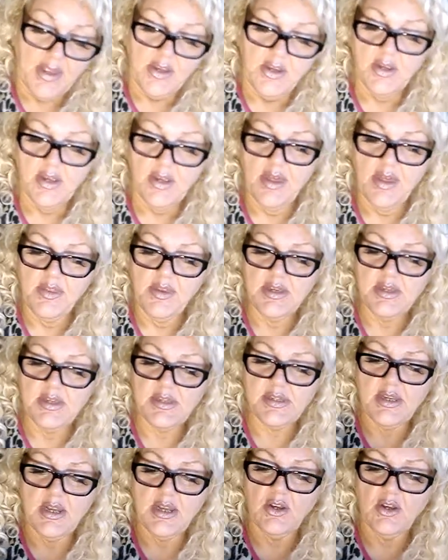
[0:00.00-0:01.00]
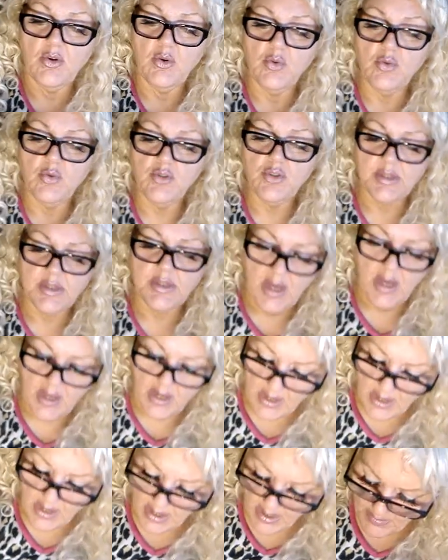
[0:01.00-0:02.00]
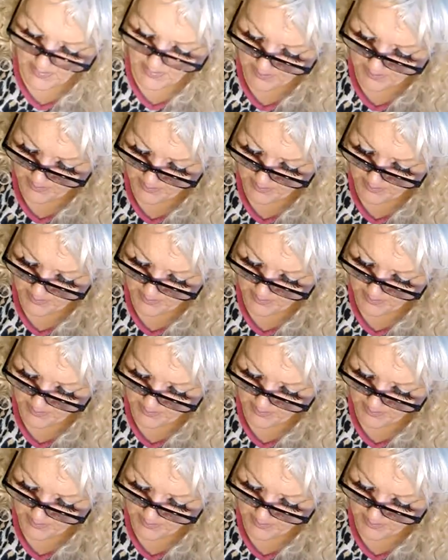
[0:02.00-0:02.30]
You get this gorgeous colour,